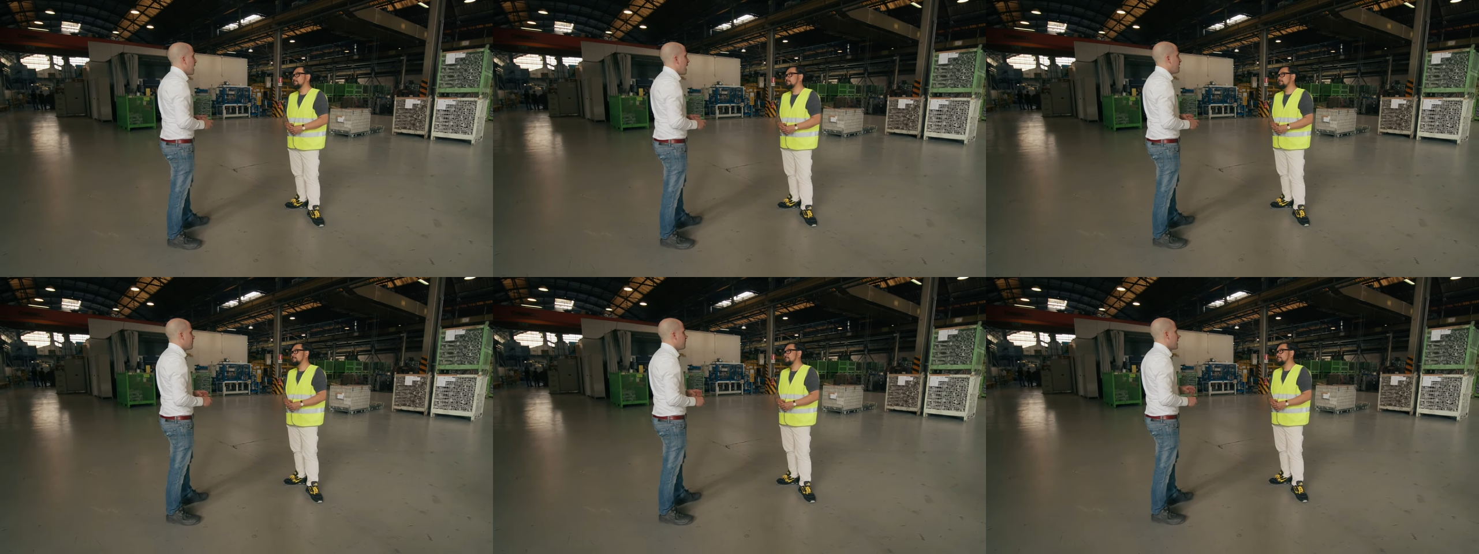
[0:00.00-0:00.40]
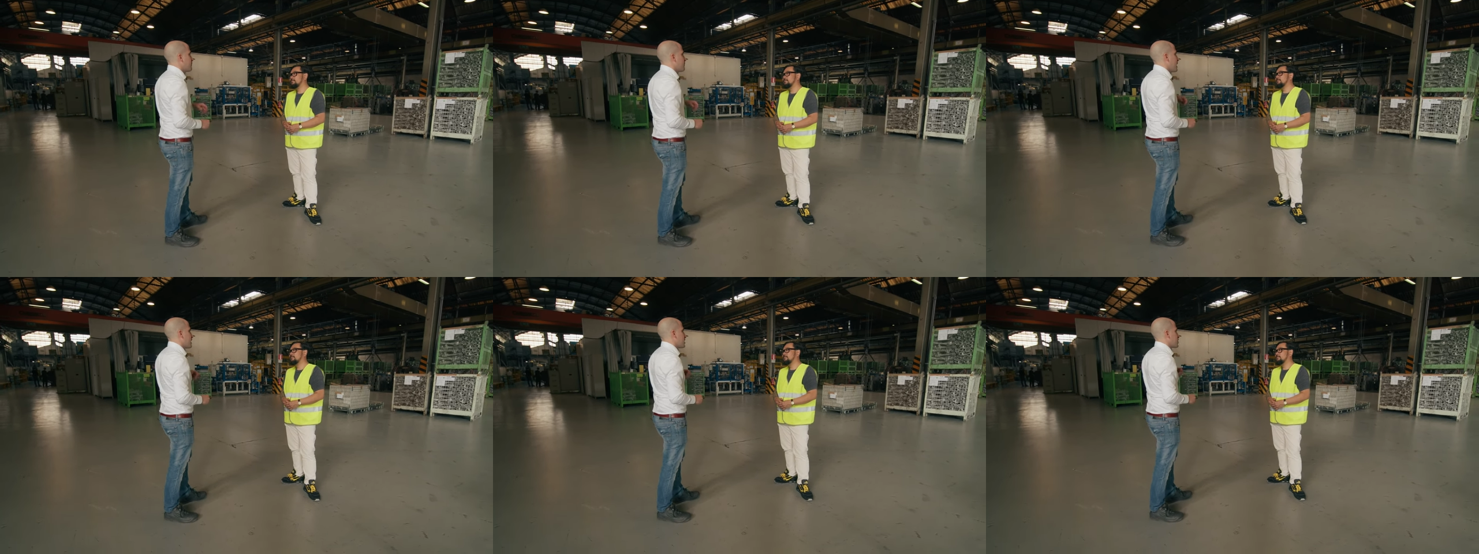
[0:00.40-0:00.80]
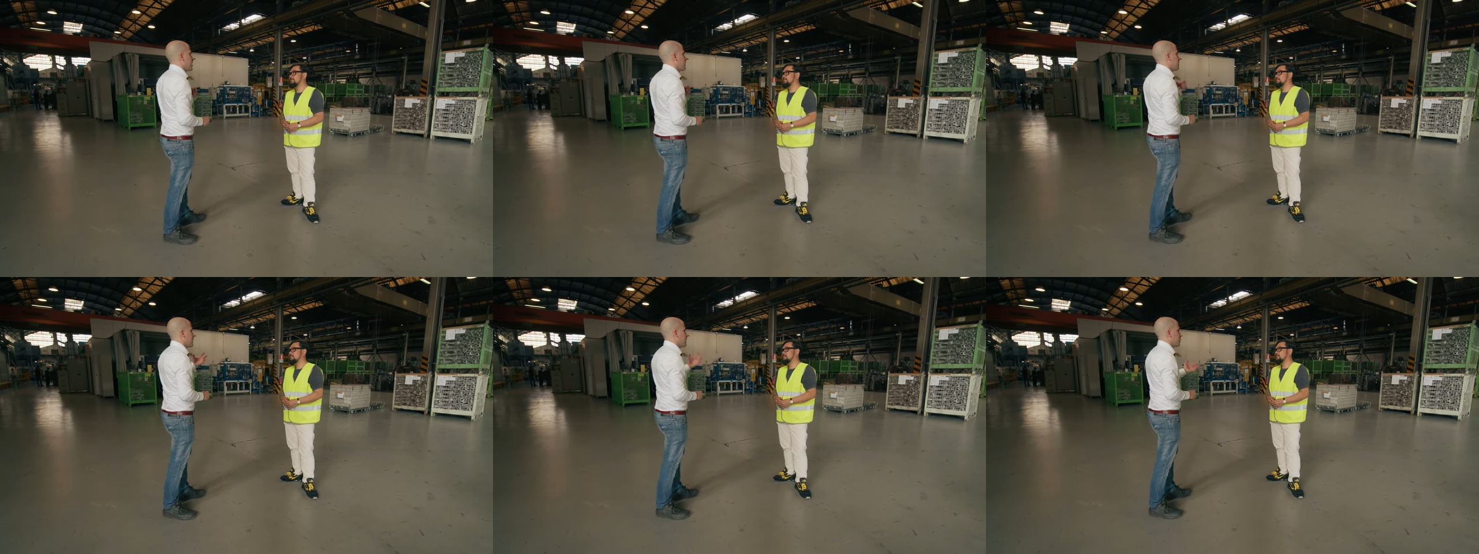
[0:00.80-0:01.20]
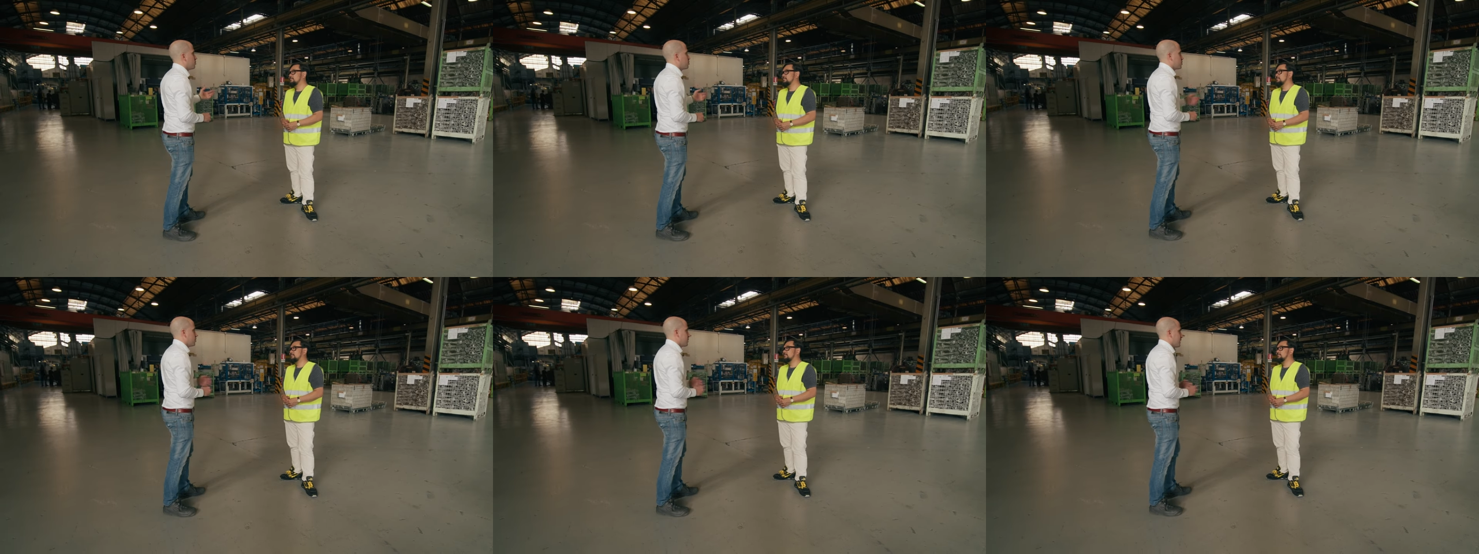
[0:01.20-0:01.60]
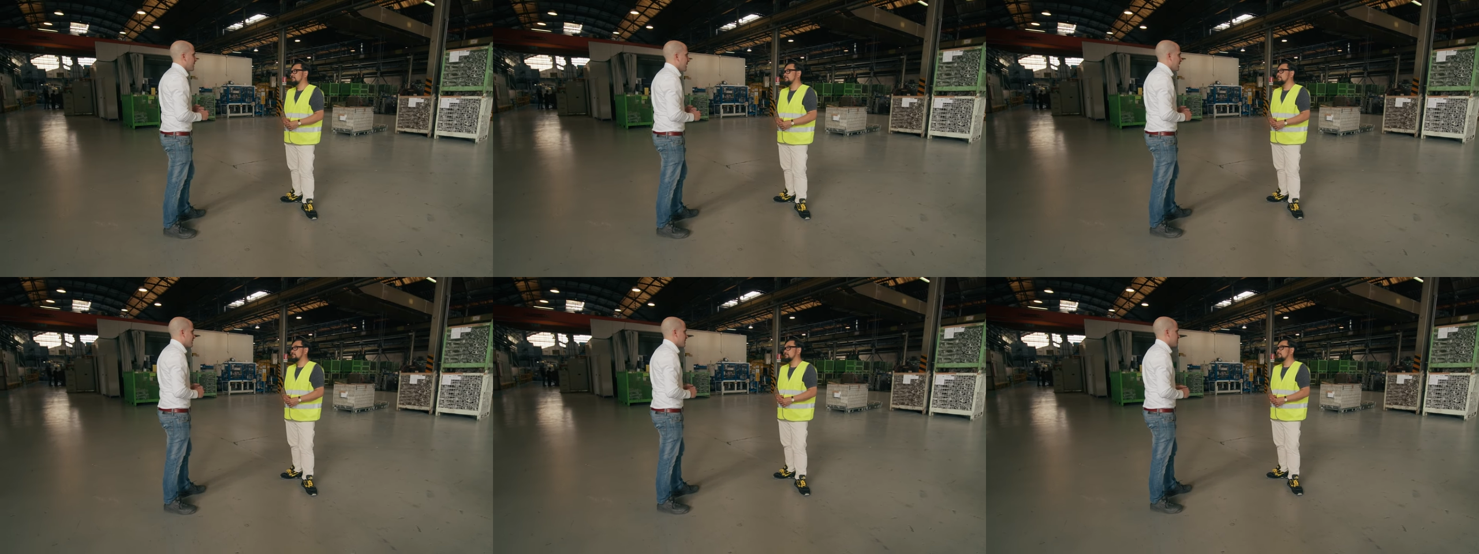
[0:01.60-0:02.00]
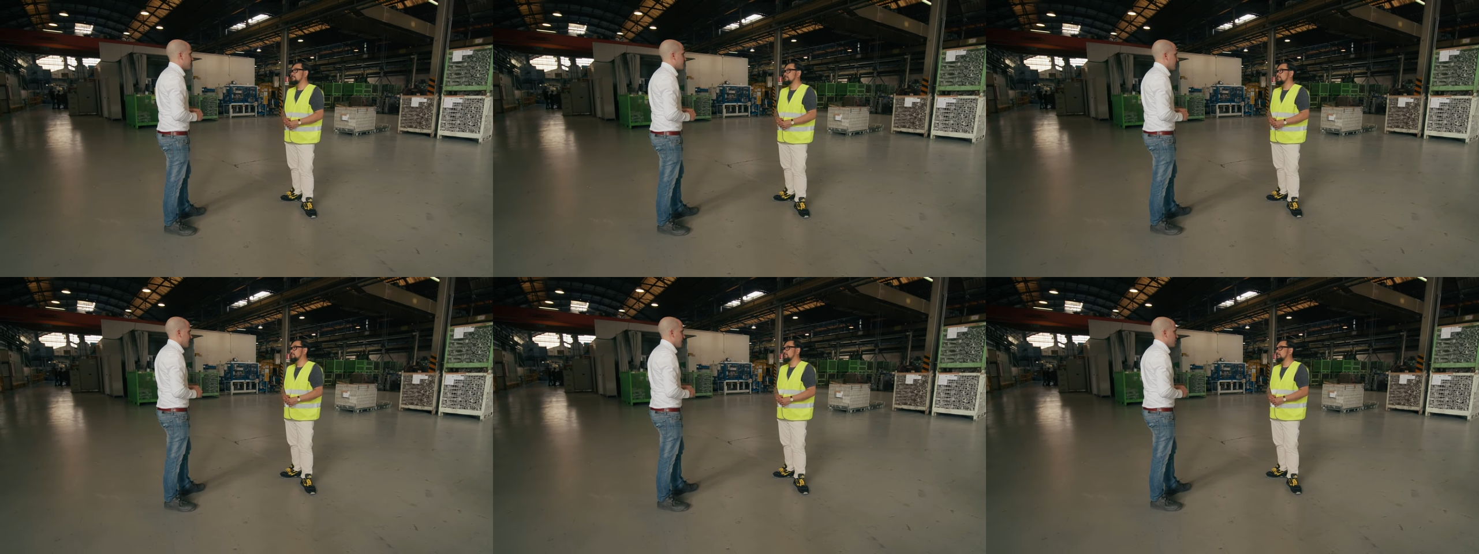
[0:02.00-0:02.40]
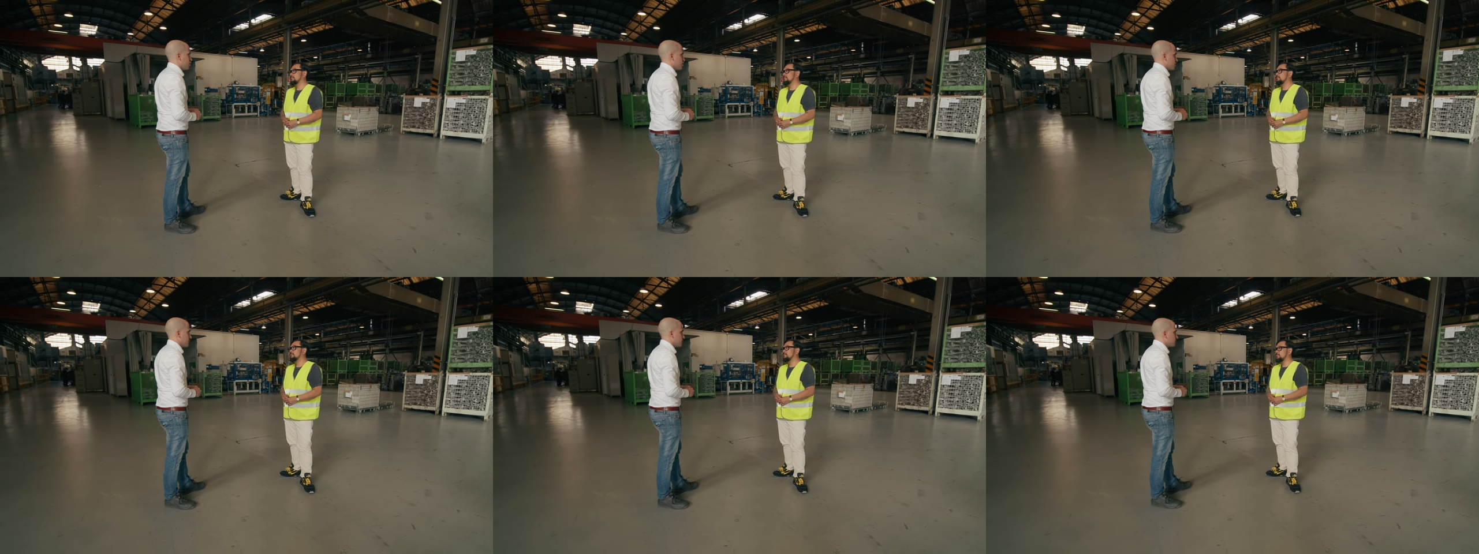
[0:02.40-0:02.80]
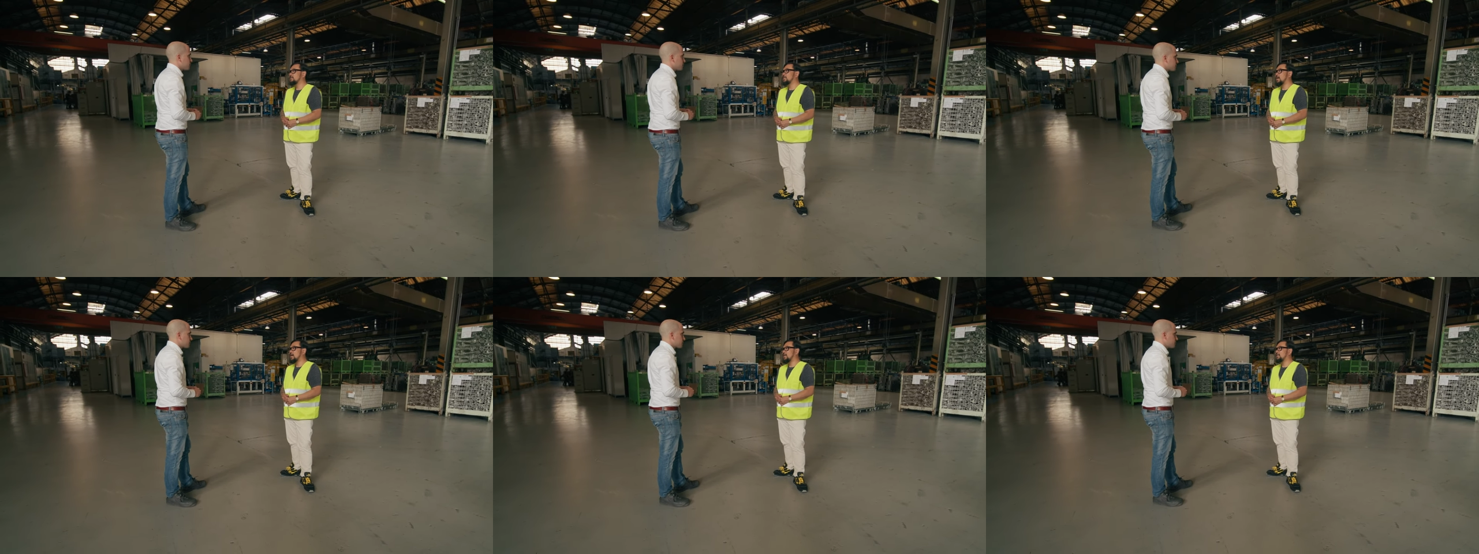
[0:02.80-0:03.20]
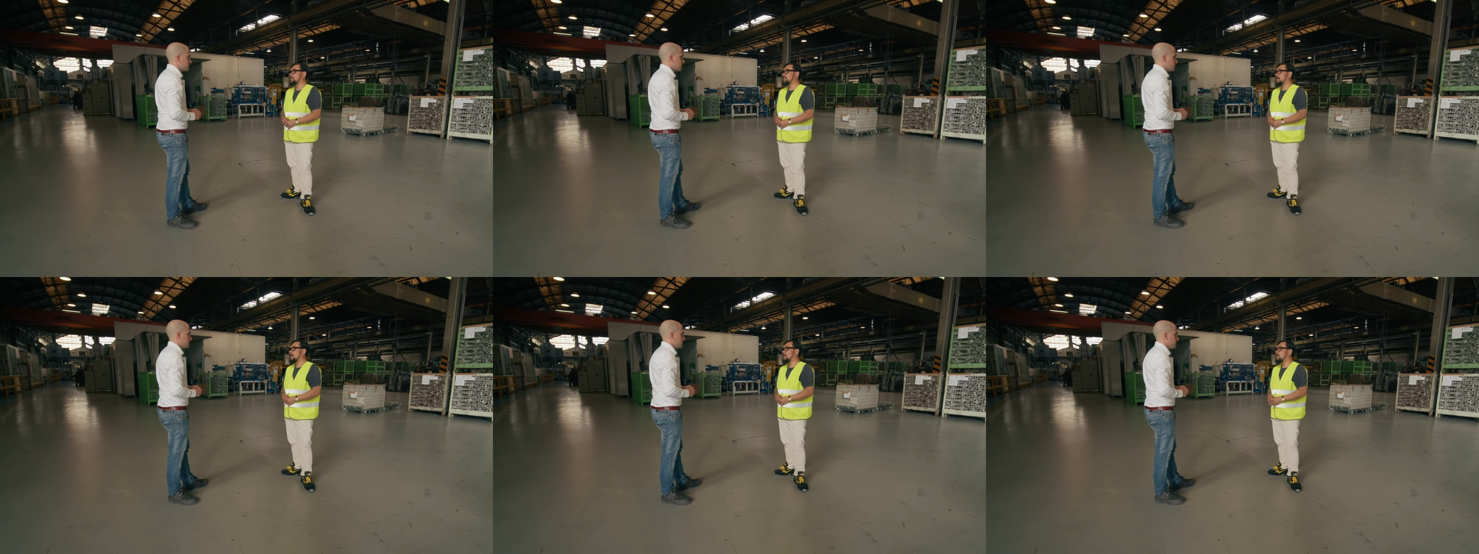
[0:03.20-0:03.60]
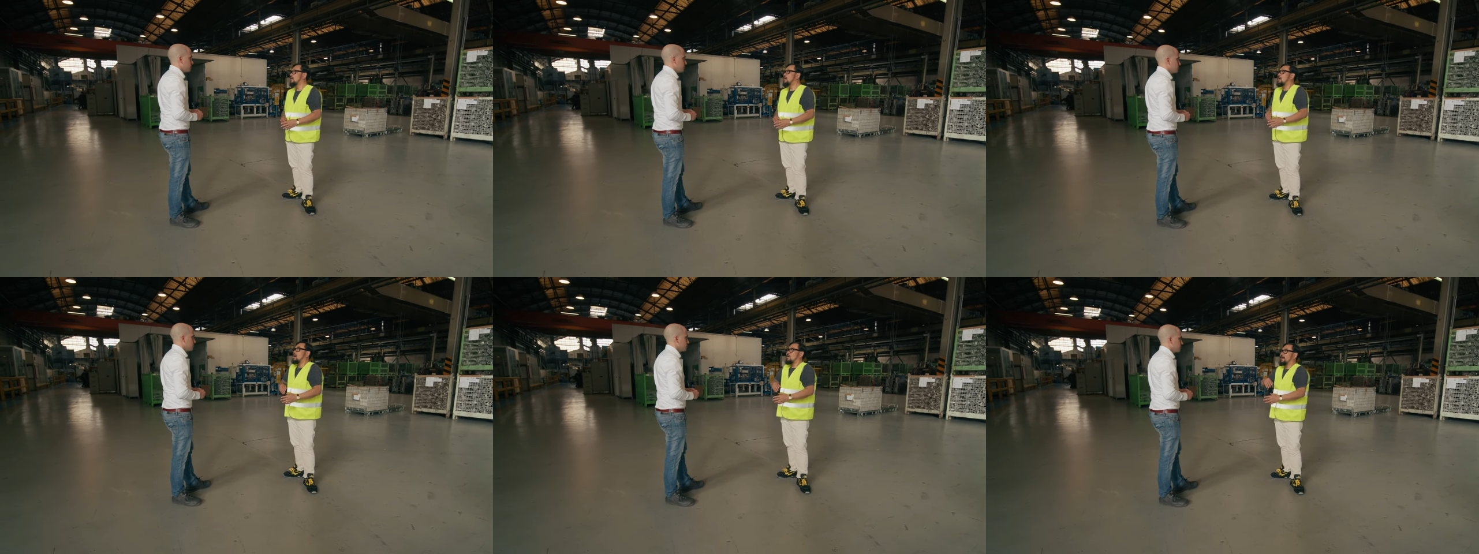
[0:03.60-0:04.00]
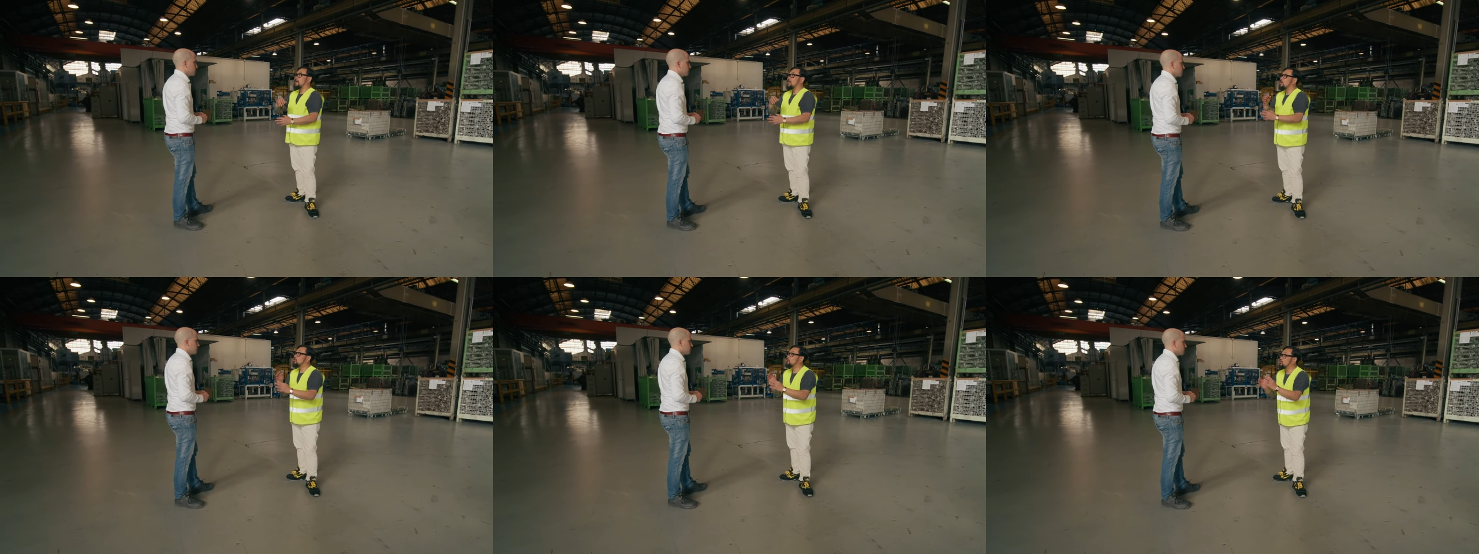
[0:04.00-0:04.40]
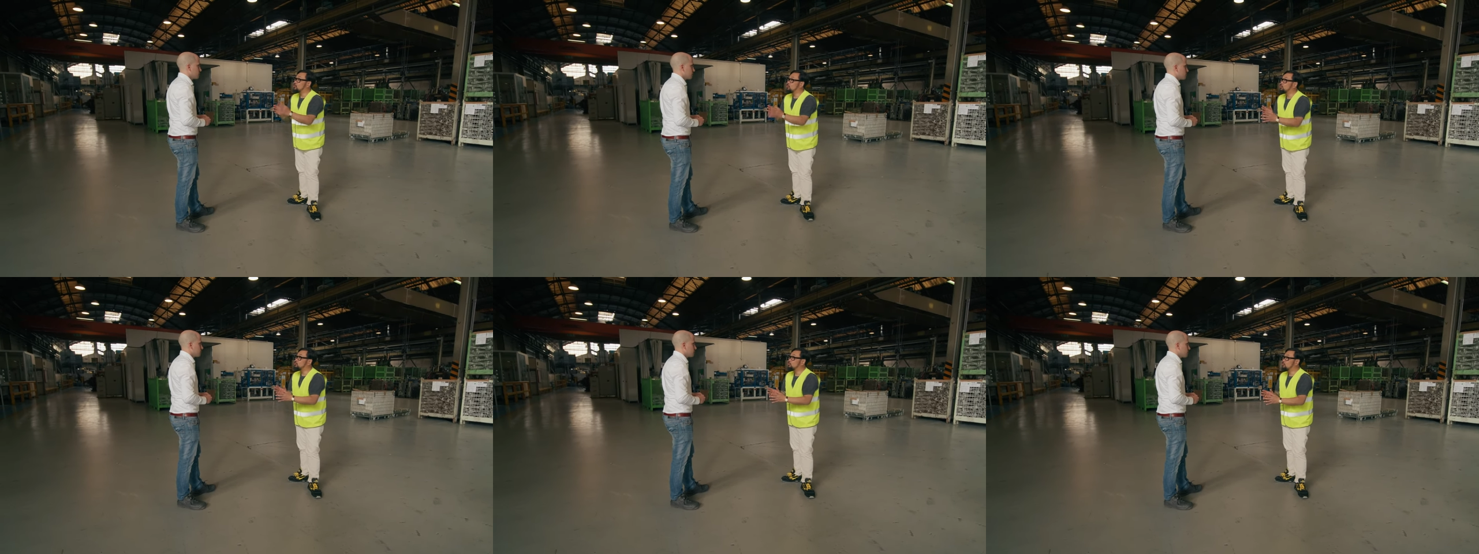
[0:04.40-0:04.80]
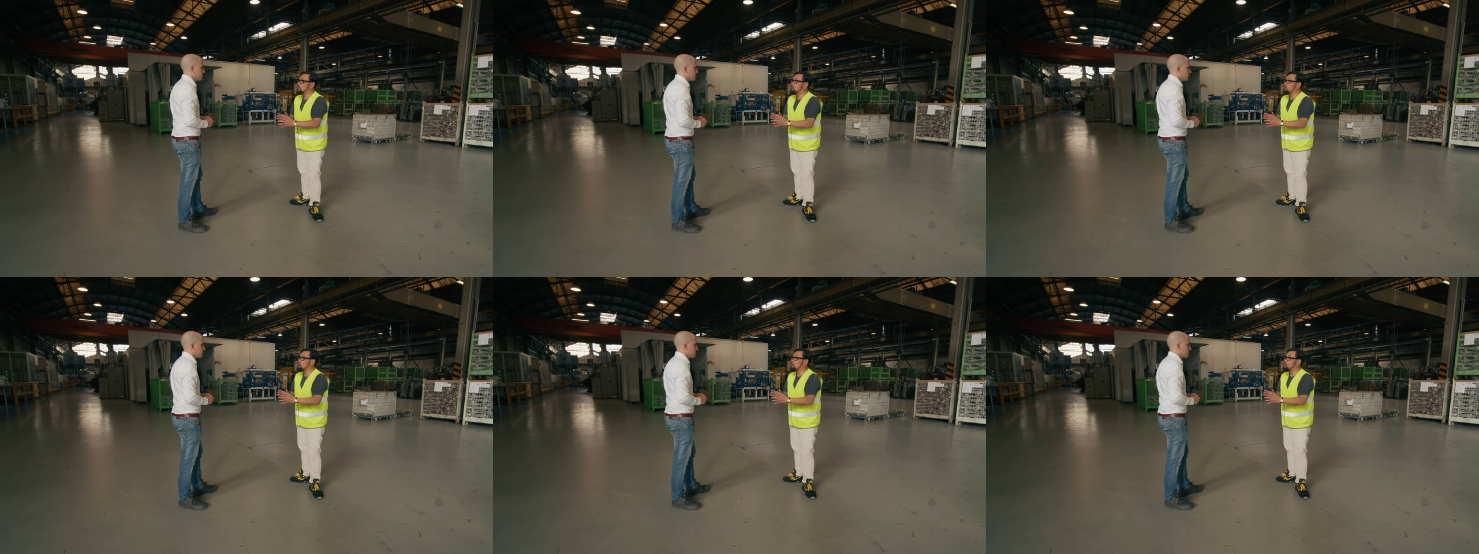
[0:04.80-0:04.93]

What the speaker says: Nobody's mouth can be seen.